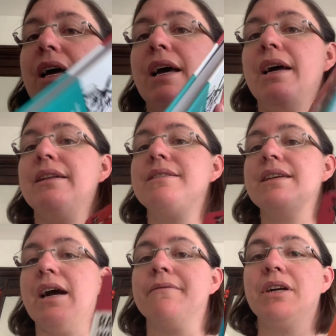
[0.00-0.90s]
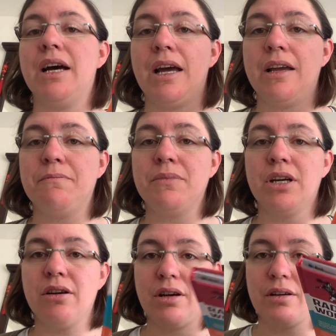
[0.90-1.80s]
And yeah, I'm
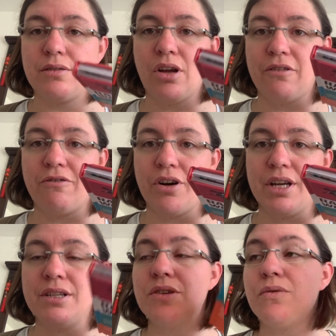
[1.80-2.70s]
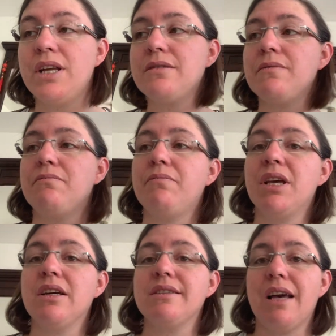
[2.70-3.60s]
not far into it,
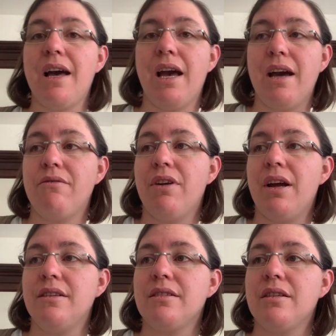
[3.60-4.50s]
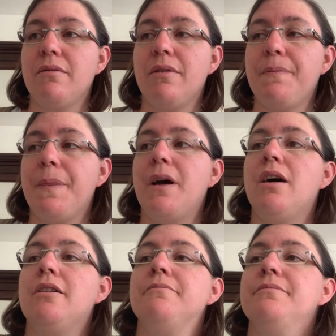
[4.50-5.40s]
because I had read
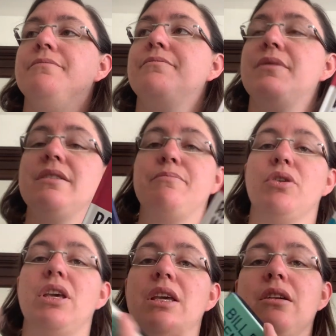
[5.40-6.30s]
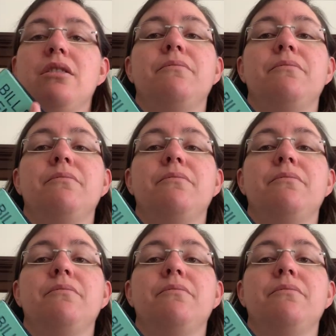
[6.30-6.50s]
um, this book here